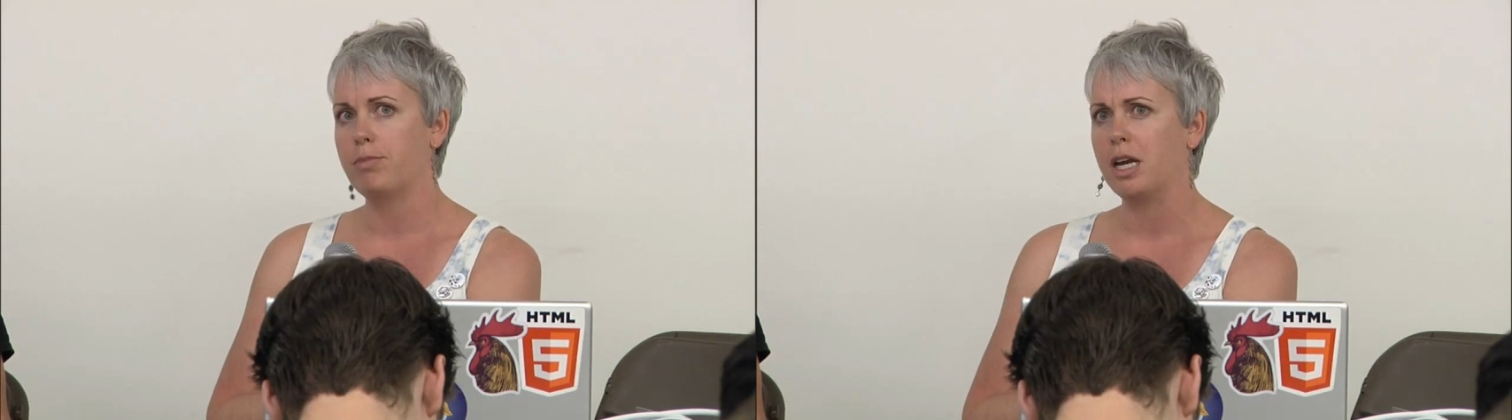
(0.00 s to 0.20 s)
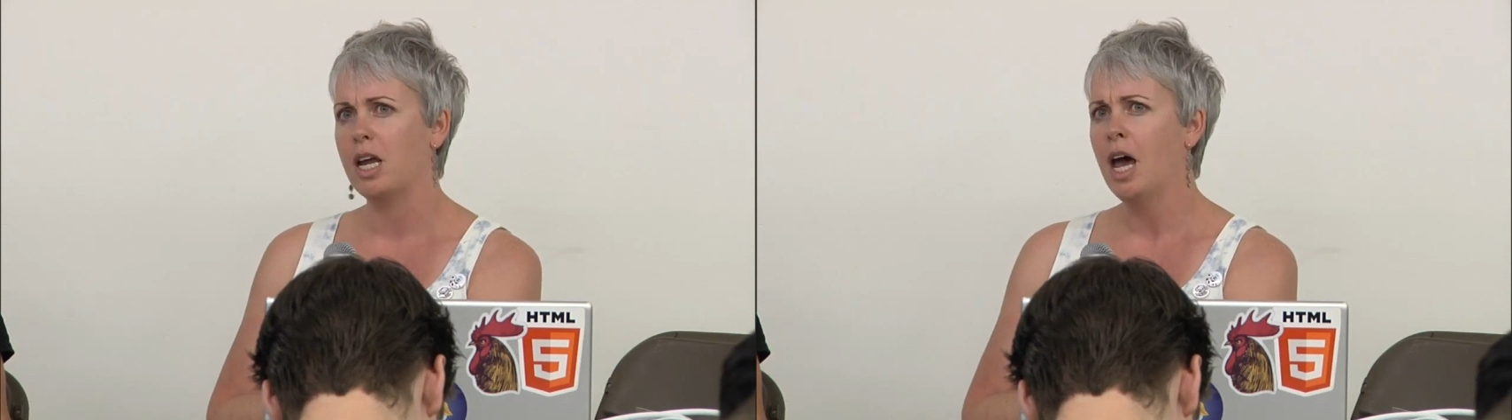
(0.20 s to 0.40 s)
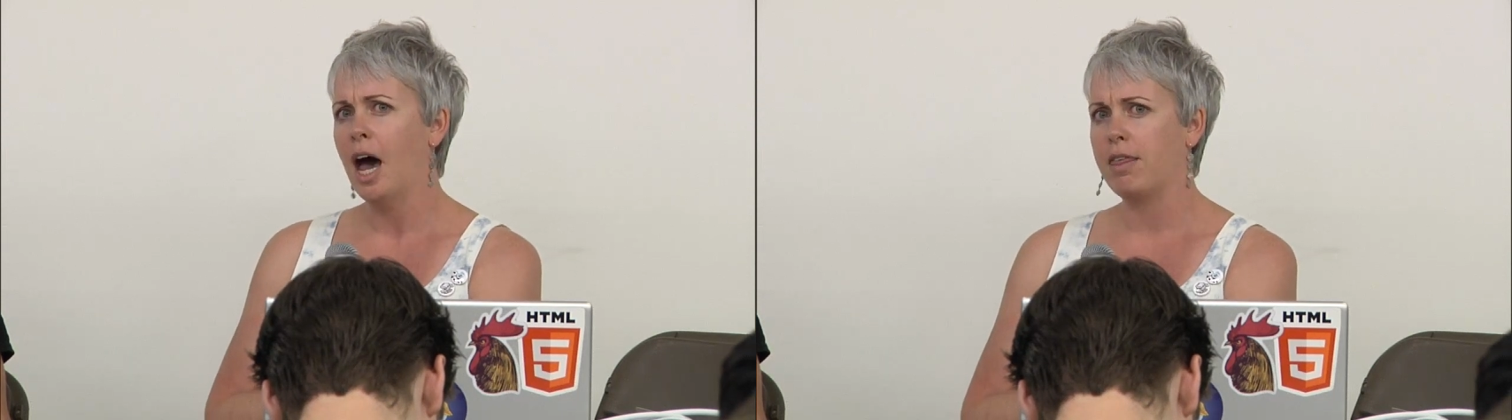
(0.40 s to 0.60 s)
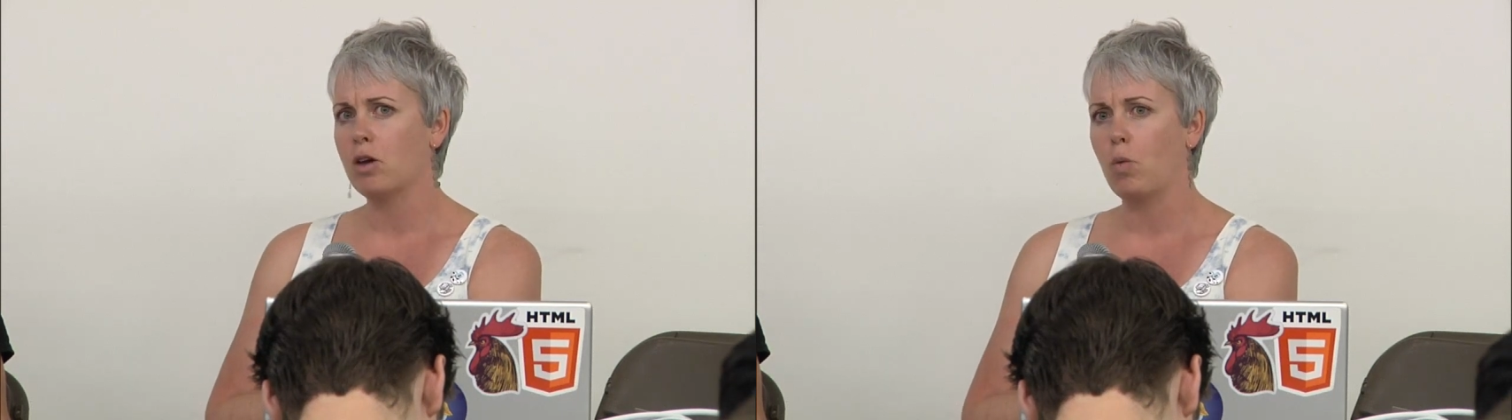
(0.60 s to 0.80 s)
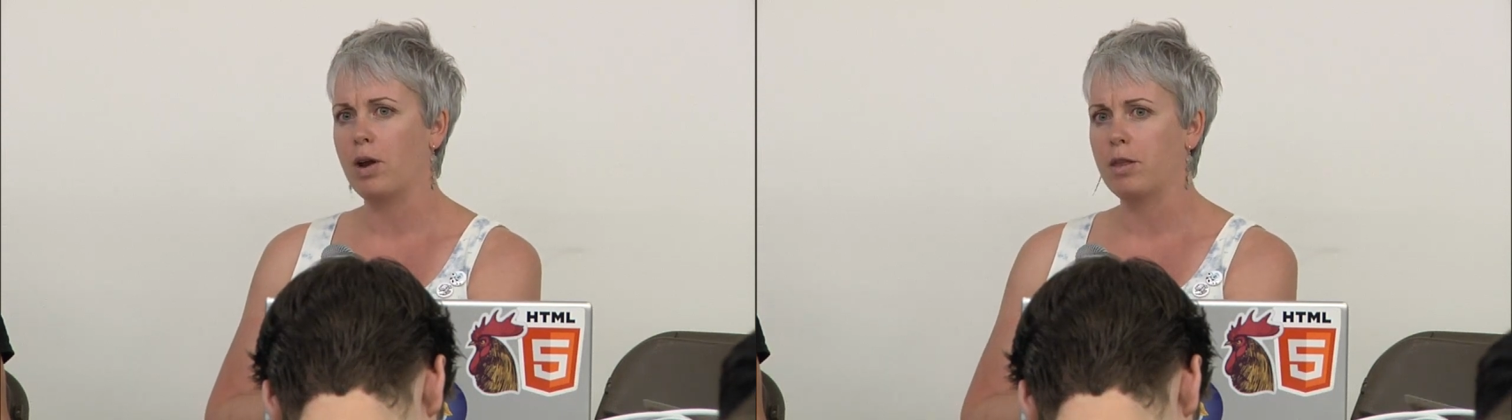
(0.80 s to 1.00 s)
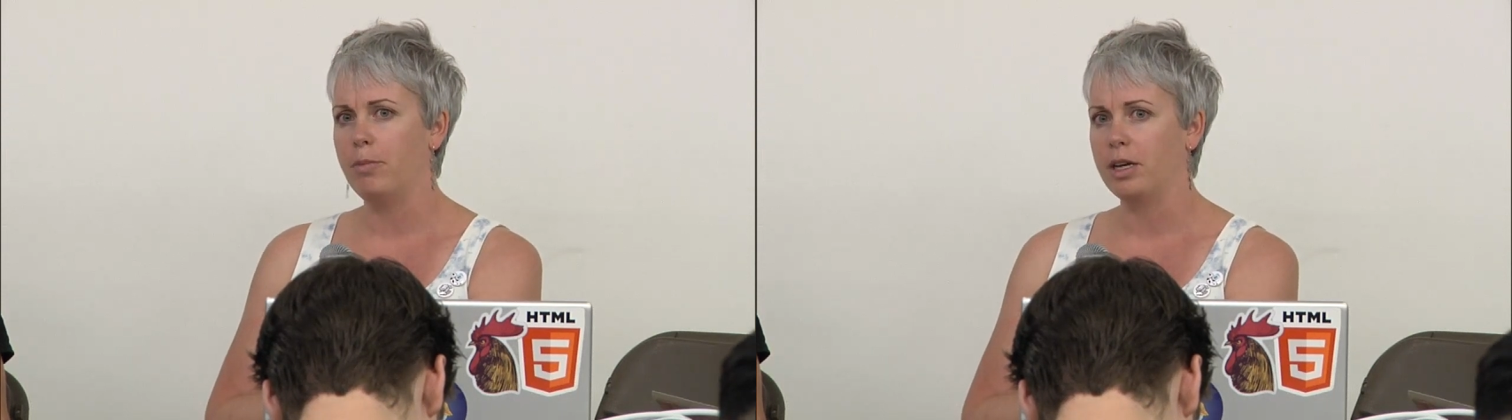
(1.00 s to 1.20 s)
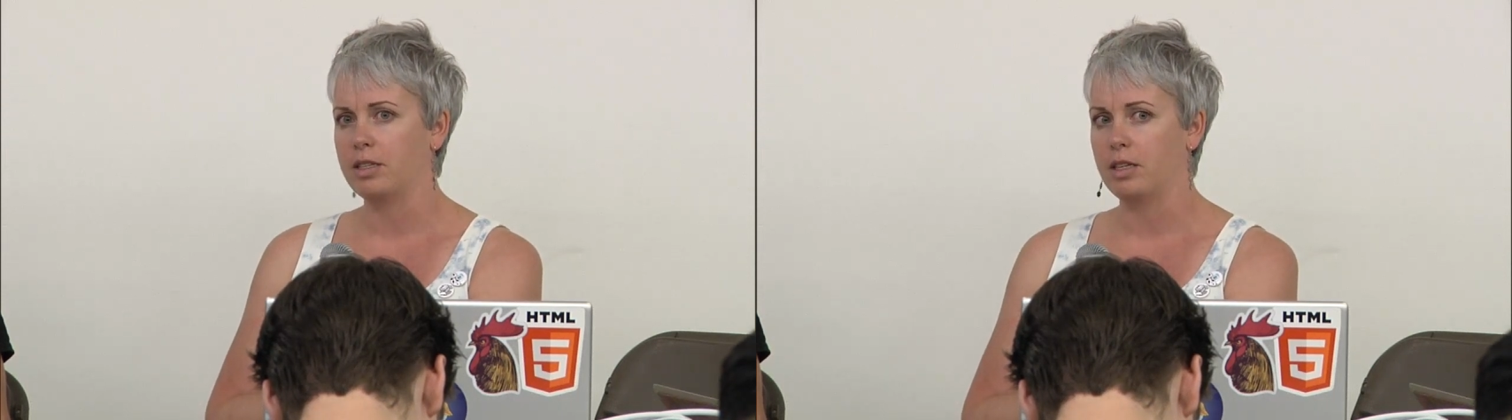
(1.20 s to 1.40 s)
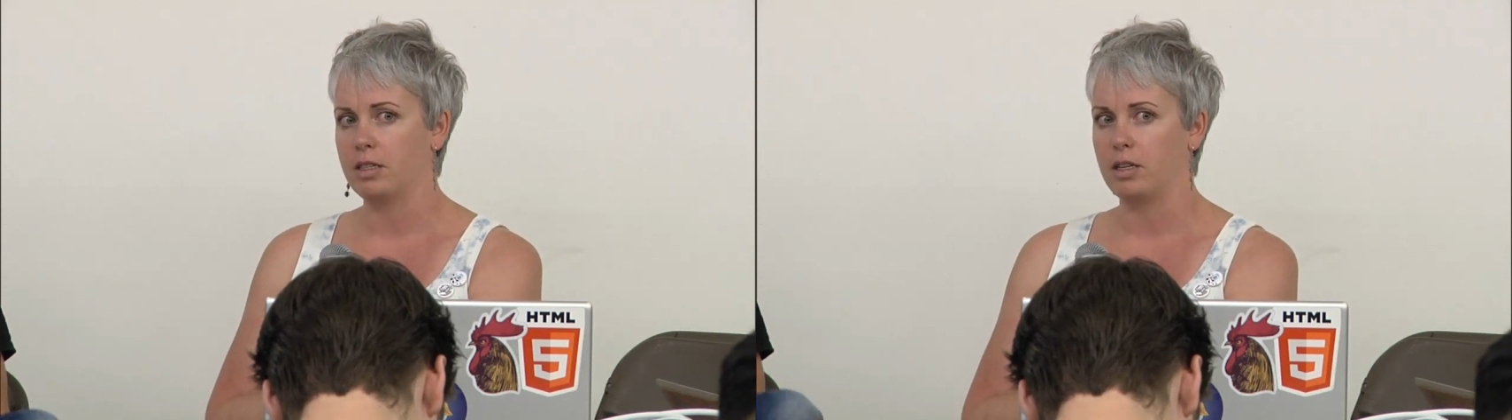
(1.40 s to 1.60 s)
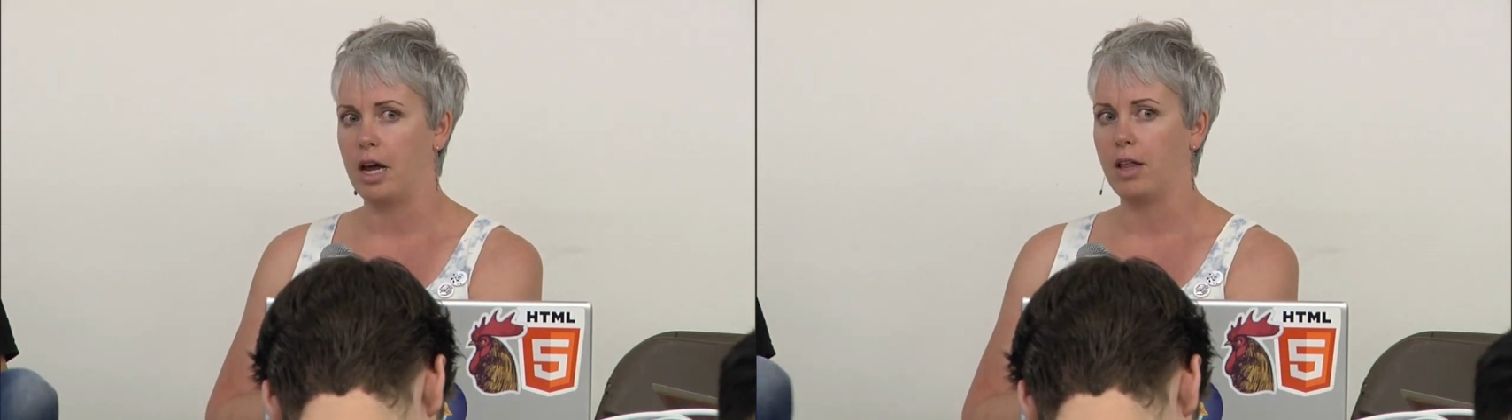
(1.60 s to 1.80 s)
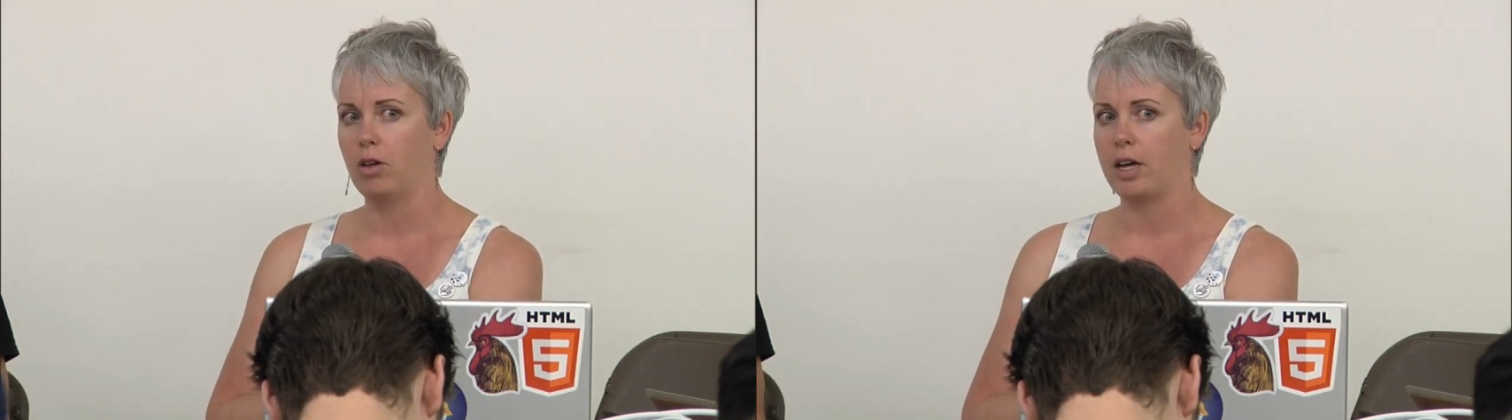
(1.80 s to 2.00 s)
But I think one of the biggest things that
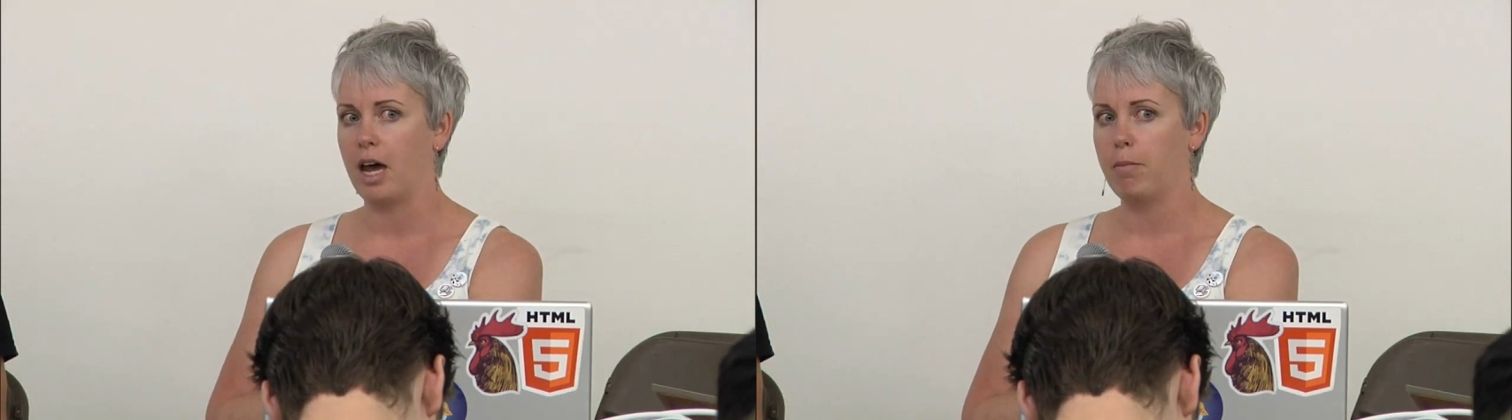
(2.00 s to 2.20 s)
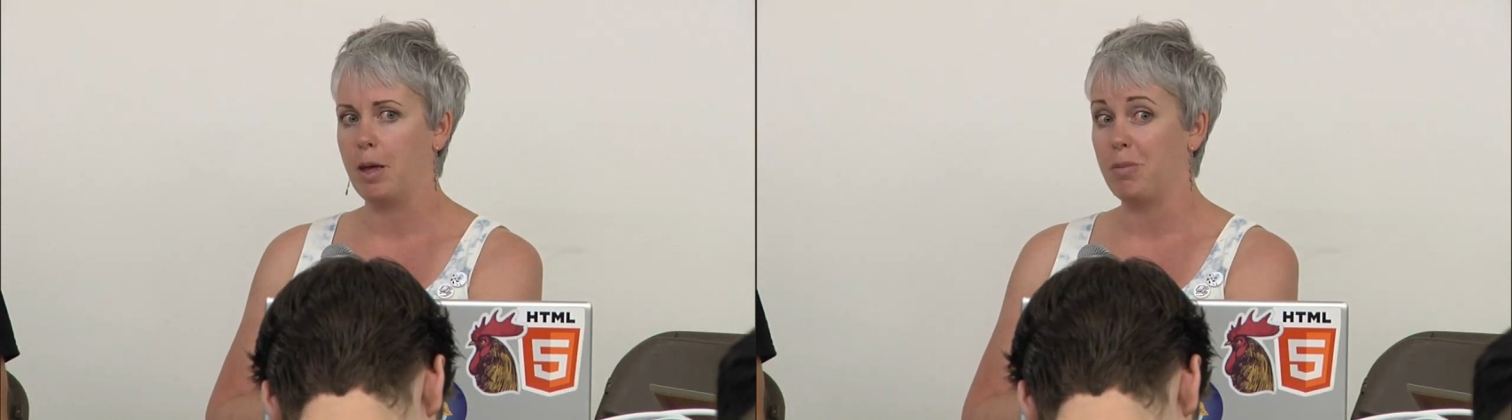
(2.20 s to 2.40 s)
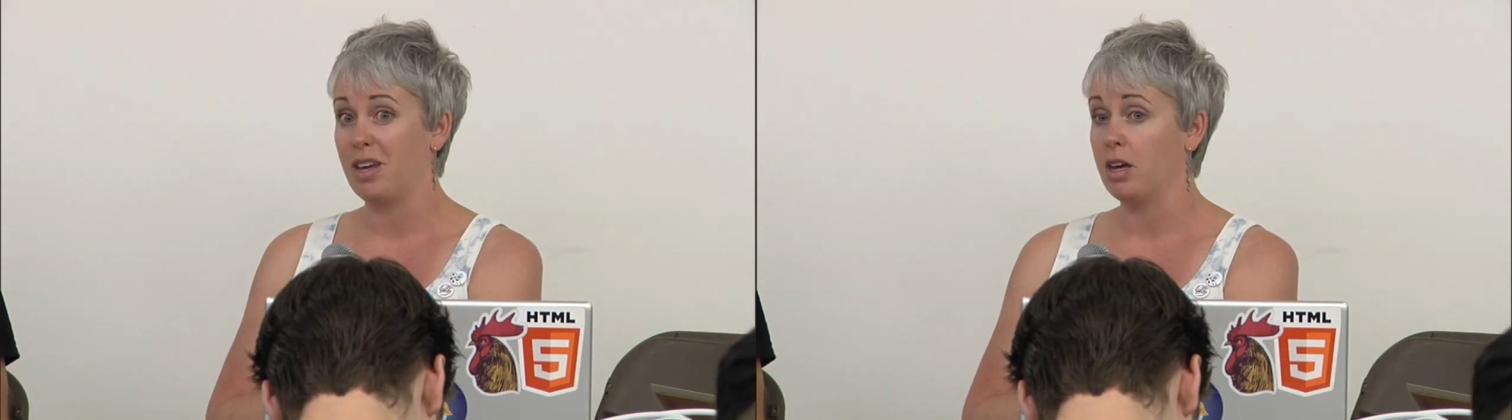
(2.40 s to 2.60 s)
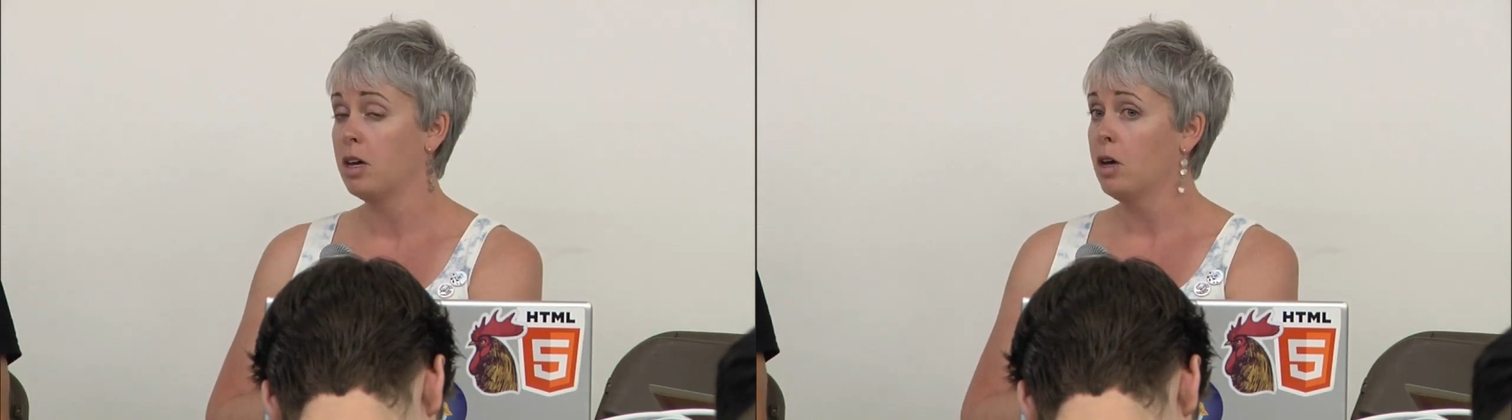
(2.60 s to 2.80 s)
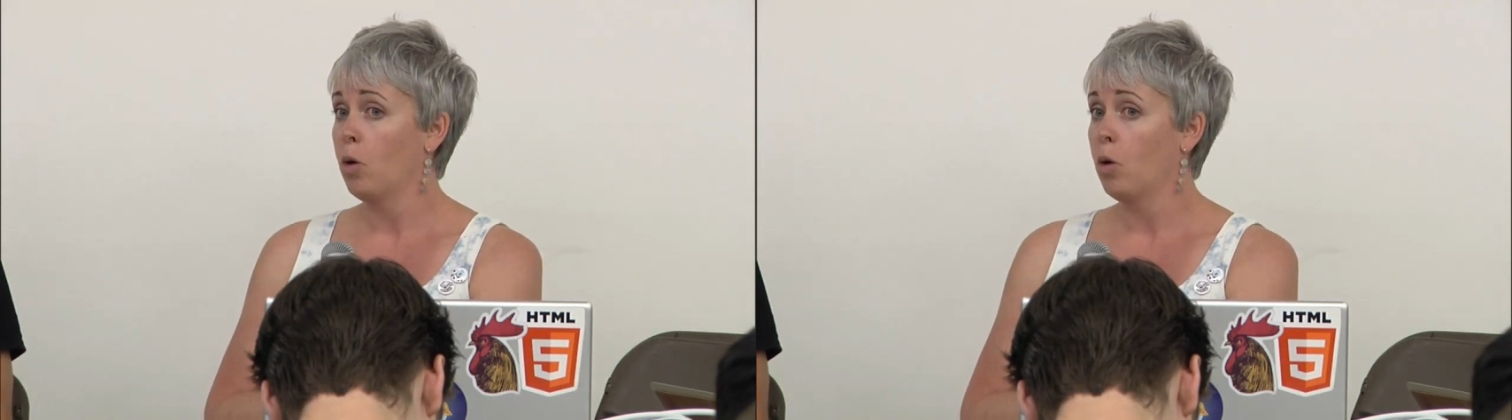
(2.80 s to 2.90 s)
I look at may be